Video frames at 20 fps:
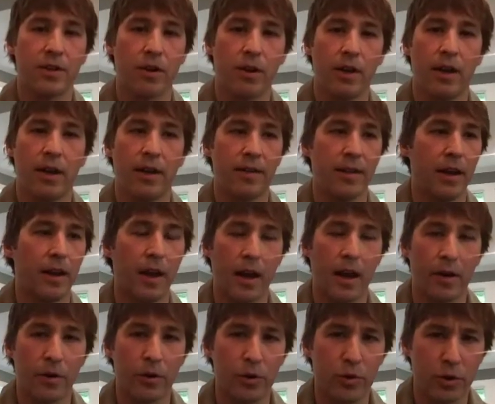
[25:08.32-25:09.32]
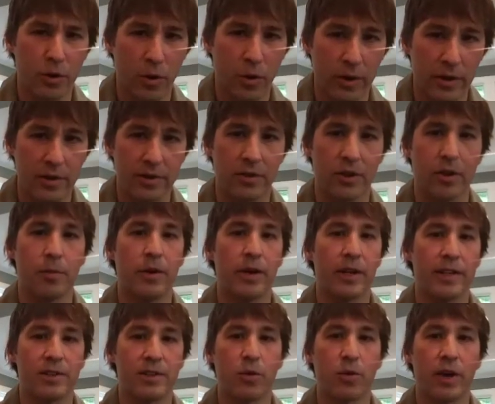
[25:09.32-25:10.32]
And I don't know who coined the term, but
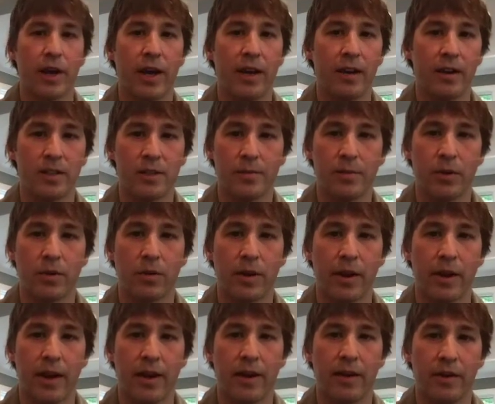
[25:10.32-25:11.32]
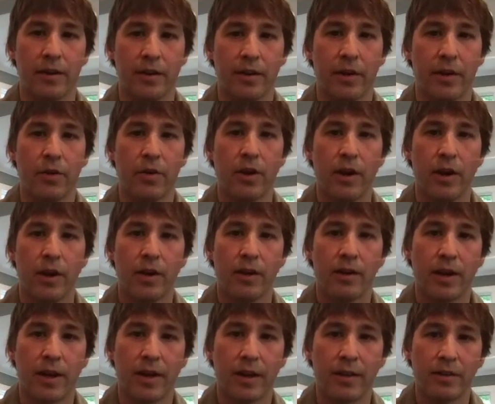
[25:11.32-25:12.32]
it's okay not to be okay,
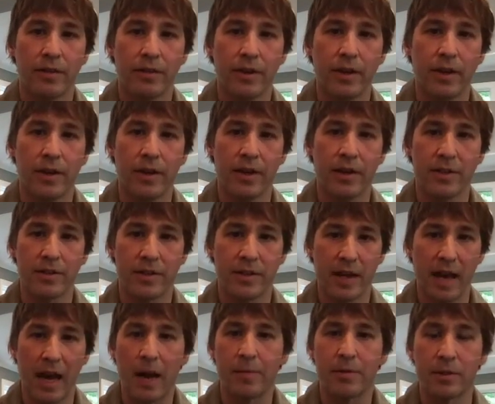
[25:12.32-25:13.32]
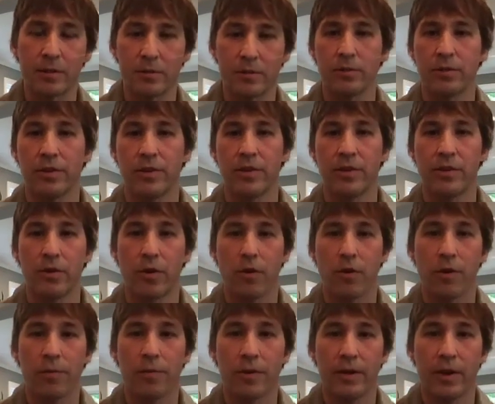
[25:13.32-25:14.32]
like it is absolutely the
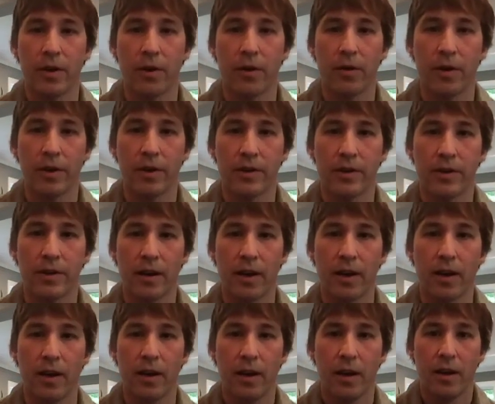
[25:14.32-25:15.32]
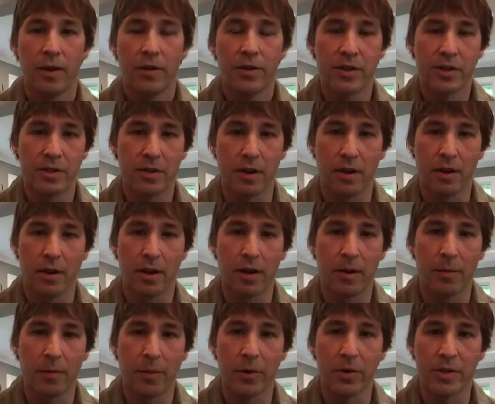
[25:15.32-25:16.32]
norm, and just on
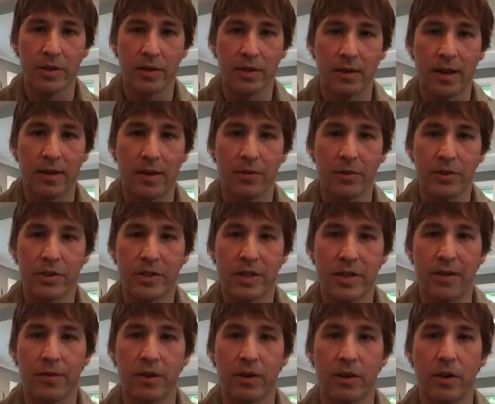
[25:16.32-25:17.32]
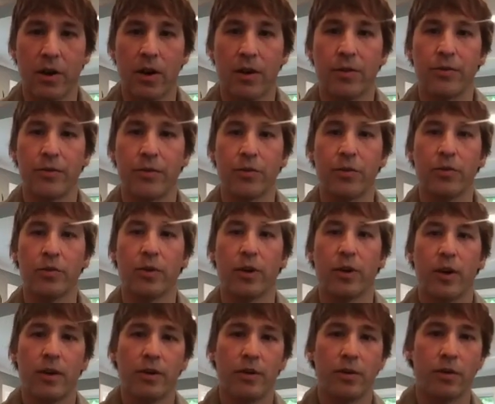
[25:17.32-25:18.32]
a personal level, just having gone through,
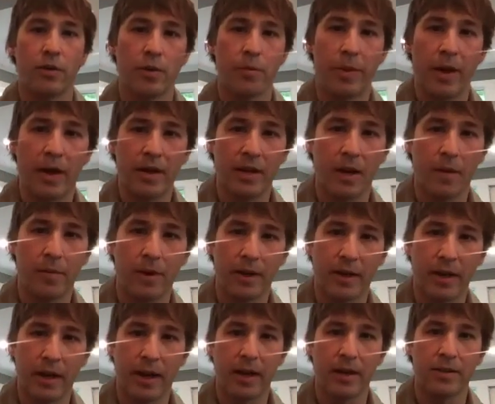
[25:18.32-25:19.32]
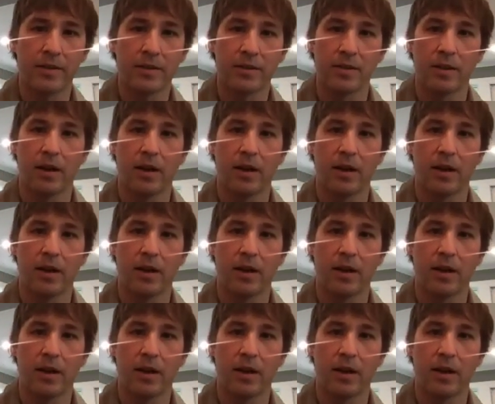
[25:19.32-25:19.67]
the pandemic as